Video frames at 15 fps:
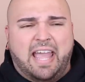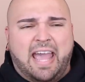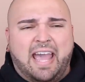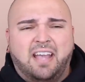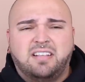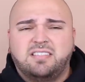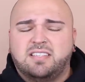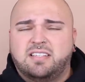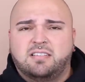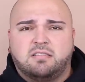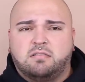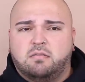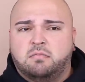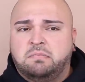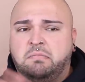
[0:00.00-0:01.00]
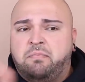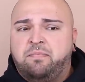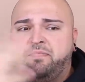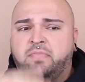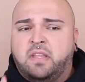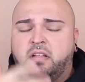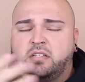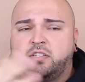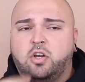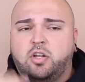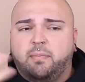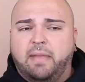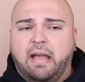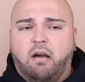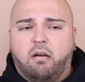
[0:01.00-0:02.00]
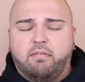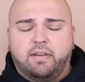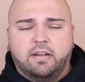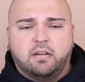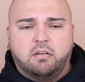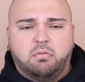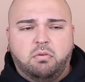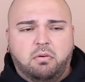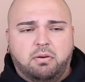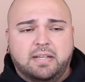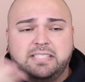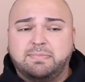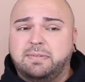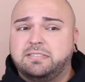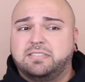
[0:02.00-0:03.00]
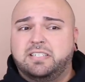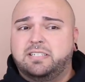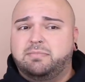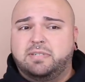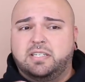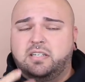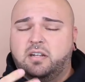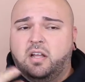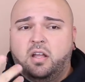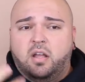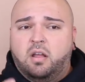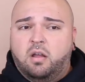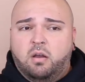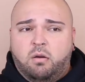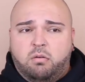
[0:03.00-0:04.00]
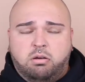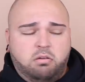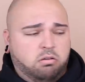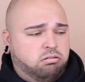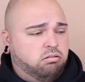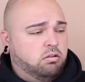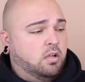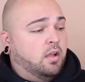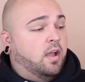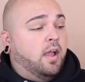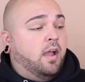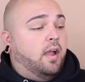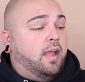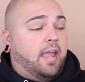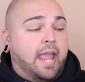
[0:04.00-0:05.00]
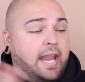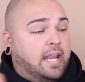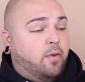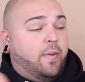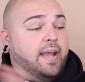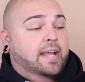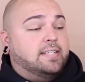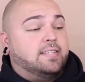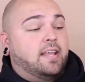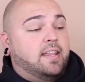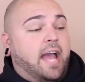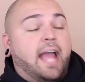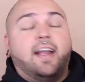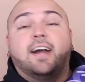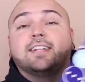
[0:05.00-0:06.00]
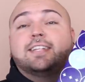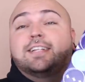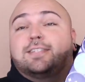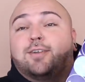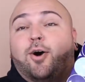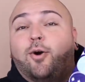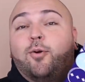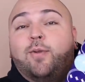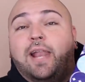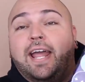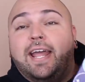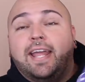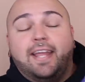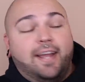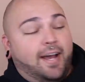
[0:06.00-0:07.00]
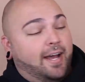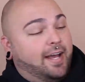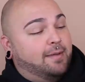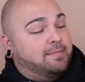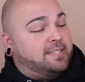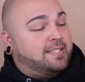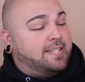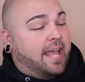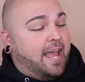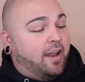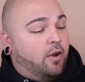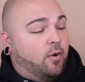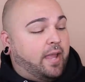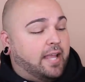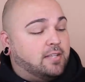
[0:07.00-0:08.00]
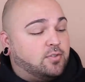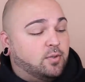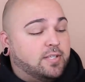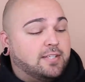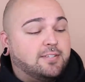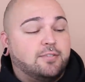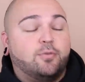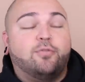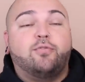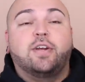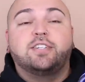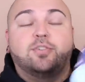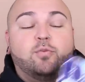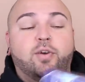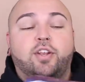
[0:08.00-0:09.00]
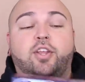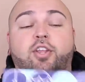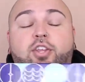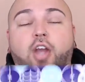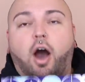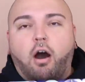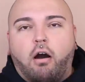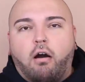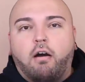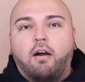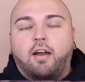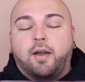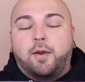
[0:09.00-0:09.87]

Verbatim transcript: Axe is choking me out over here. Whew, it smells good, but Anyways, I got this Olay um, set. Okay, so this is a refreshing one. Y'all,